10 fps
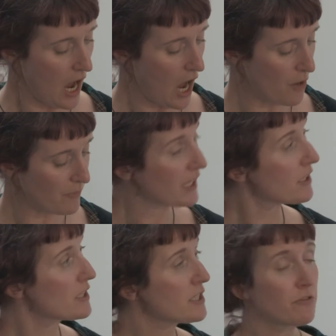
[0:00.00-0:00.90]
In
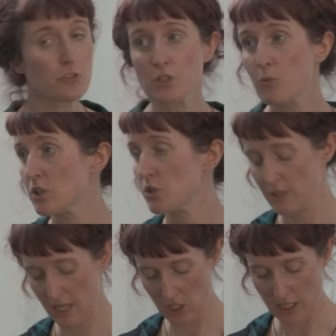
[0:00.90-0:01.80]
1941, she
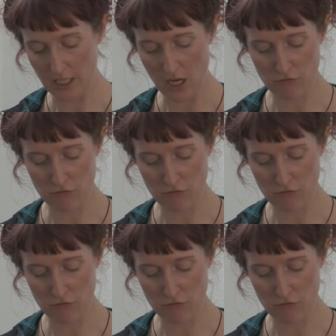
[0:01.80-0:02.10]
was actually